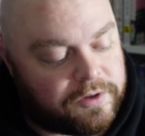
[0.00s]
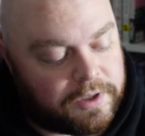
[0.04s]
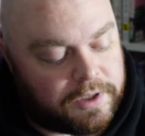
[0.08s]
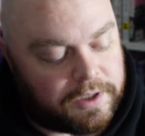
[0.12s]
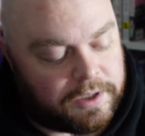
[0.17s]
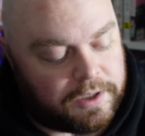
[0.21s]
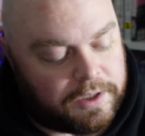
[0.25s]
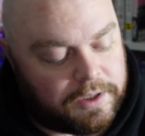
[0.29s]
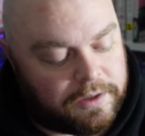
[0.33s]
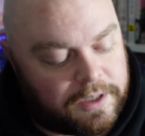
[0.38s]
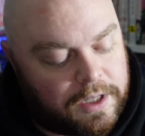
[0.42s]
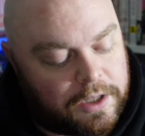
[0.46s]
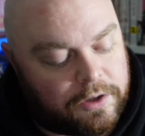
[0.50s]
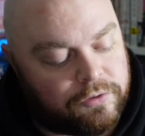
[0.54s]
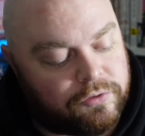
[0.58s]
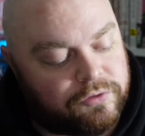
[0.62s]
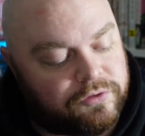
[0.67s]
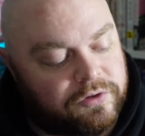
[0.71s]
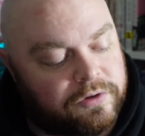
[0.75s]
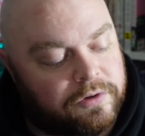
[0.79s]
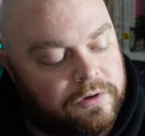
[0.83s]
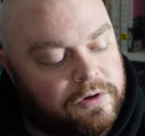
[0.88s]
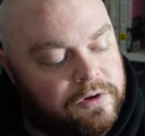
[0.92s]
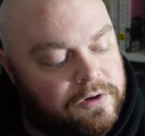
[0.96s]
and that new
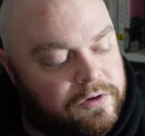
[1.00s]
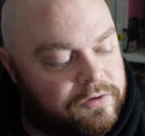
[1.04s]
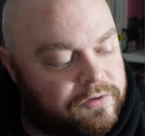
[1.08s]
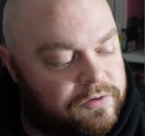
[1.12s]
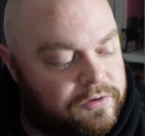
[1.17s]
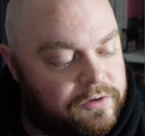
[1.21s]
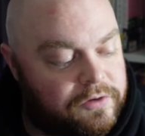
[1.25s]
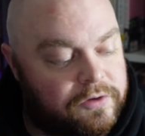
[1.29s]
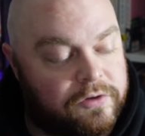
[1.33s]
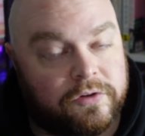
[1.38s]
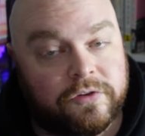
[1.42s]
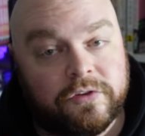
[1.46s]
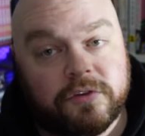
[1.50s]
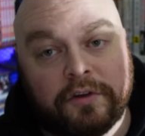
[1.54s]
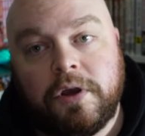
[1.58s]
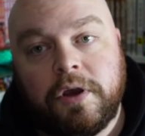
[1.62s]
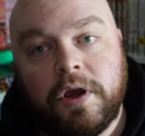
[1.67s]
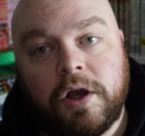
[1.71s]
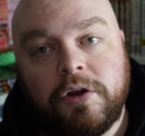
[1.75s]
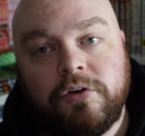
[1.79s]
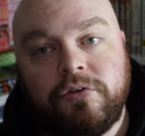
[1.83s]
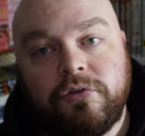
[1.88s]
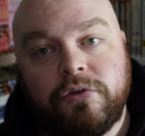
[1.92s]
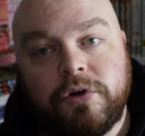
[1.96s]
series is
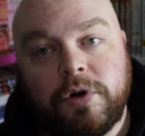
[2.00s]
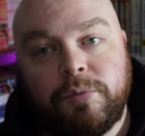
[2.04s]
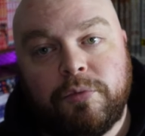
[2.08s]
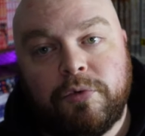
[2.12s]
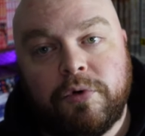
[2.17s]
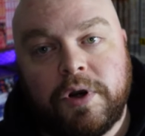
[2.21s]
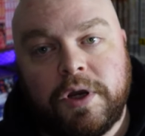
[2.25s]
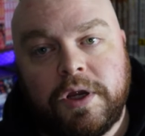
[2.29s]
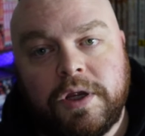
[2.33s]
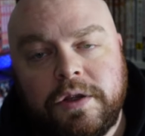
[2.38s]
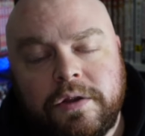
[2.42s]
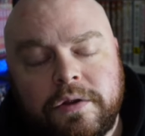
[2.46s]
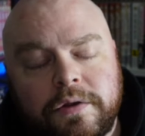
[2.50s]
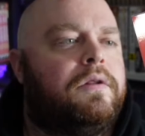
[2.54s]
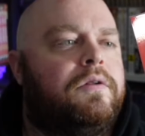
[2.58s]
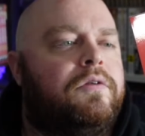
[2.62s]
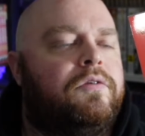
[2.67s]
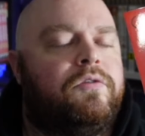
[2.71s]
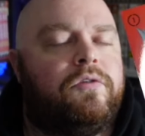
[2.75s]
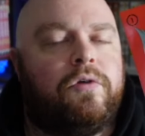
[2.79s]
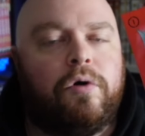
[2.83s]
Kaiju number 8.